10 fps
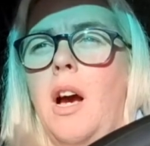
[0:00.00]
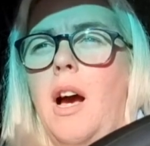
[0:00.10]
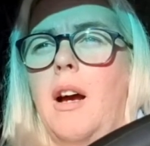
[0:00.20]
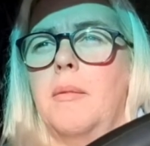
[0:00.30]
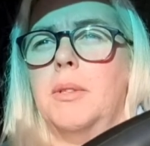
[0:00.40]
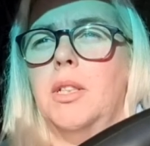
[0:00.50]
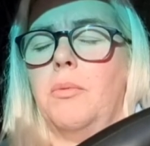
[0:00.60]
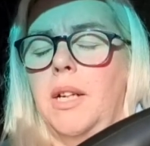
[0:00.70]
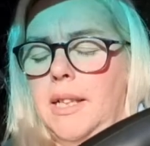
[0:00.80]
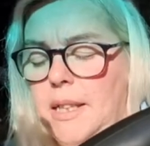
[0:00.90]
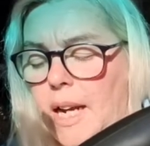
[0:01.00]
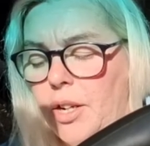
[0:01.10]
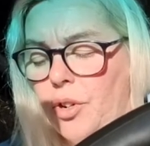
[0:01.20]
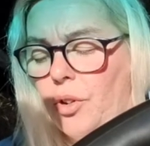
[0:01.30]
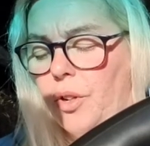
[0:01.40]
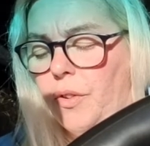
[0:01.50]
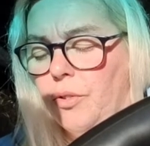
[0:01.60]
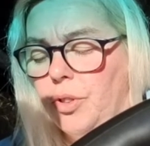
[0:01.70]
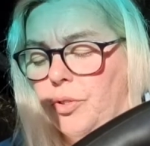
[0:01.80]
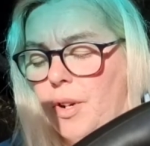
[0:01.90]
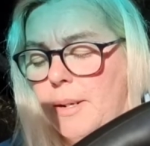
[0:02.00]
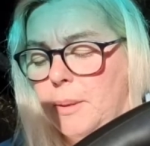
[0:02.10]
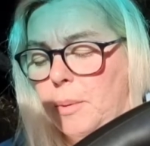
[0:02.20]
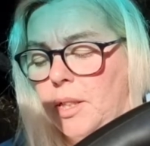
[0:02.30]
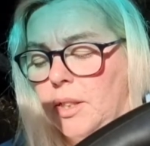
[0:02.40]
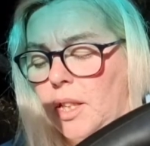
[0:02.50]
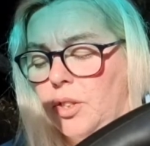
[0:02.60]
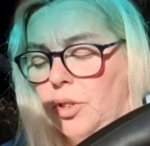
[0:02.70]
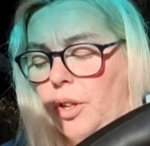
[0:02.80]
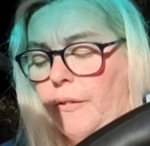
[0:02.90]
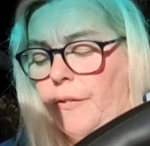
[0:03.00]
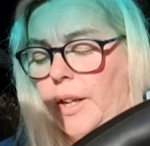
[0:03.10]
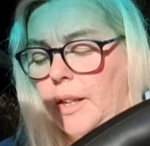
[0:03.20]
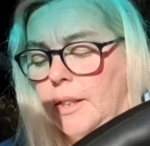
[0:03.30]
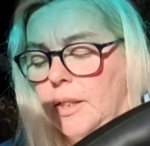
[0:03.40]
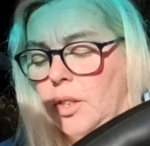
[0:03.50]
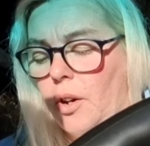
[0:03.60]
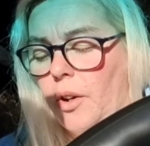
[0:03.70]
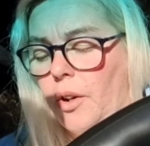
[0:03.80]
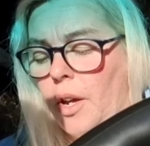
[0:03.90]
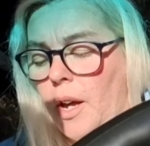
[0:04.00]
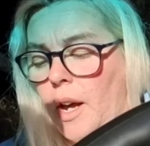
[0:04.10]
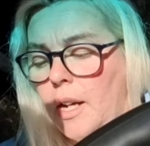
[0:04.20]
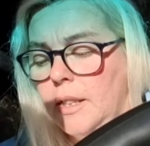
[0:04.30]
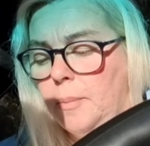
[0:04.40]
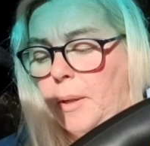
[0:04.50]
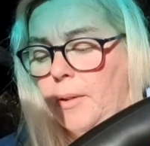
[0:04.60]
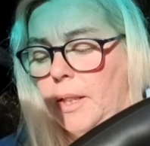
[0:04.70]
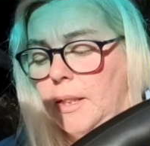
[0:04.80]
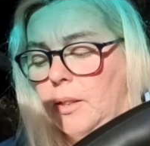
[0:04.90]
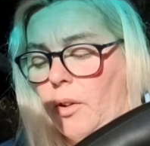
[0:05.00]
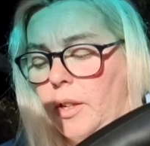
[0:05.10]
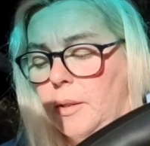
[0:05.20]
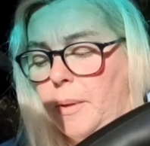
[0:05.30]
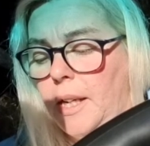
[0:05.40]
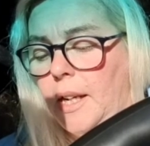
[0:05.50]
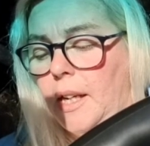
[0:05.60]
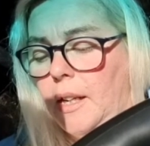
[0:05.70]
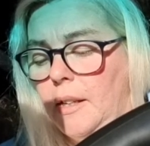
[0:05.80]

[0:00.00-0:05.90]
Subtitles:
So really take note of your dreams, because I do feel as though Spirit is going to be